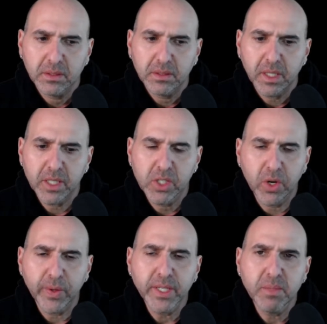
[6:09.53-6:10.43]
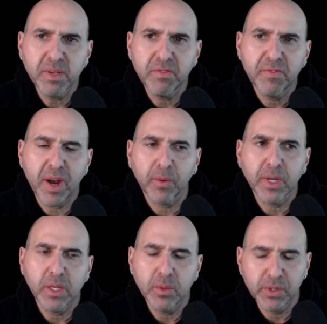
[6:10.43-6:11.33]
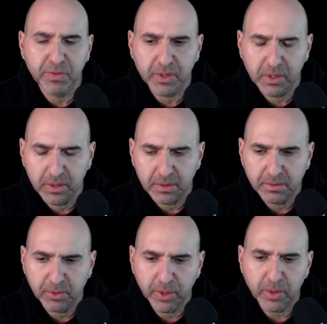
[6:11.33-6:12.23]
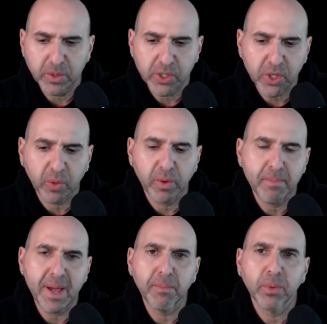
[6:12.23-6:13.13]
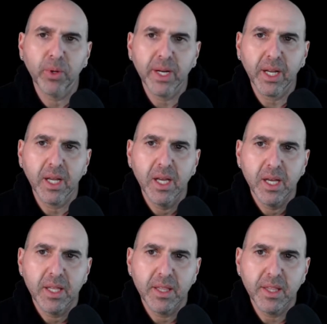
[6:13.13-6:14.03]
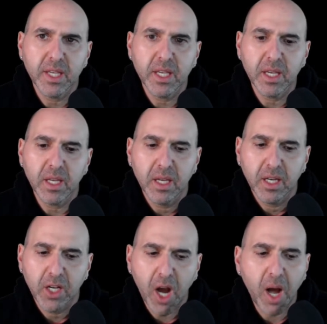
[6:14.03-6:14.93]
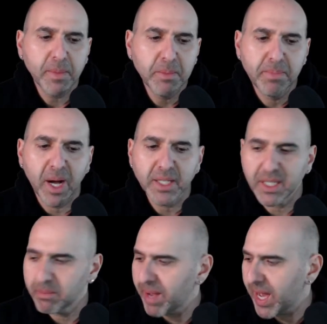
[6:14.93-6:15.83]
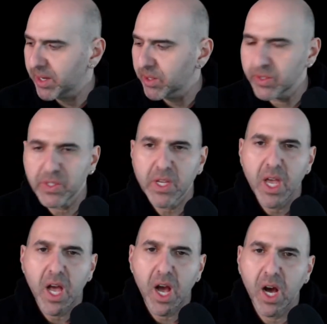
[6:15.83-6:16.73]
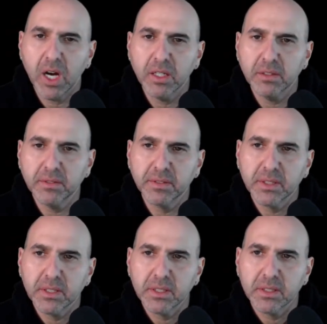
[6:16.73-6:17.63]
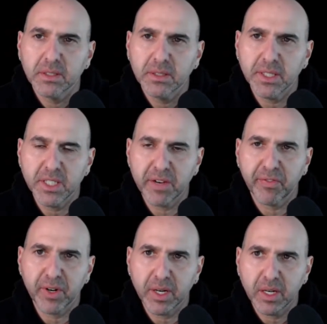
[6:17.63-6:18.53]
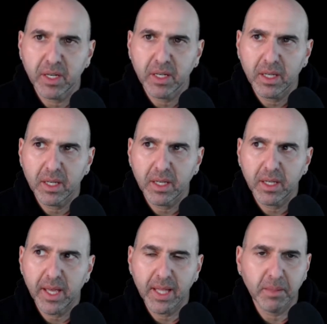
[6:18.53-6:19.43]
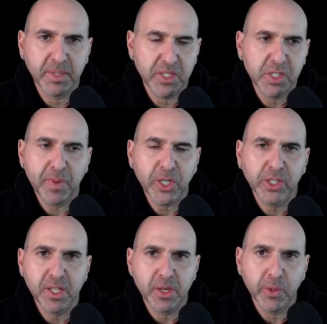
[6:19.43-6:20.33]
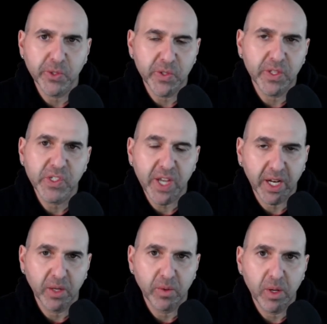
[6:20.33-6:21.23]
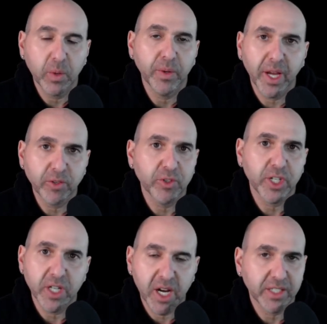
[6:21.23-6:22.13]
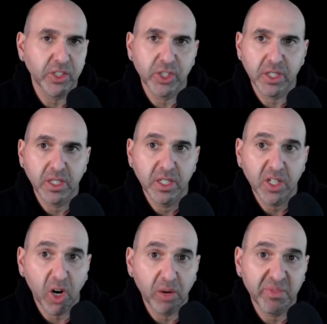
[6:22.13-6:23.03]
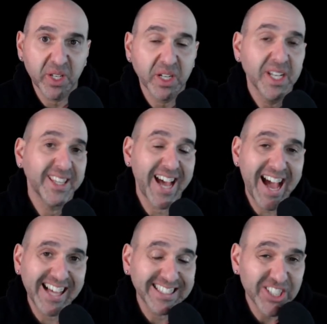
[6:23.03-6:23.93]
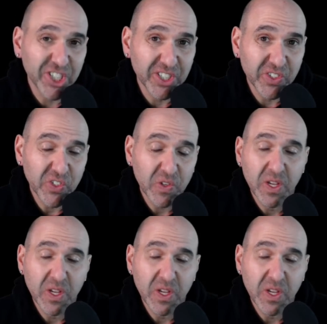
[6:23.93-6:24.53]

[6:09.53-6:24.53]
it's going to be very useful for you to start remembering the common bonding patterns of the different elements, especially those in the second row: nitrogen, oxygen, carbon, the halogens,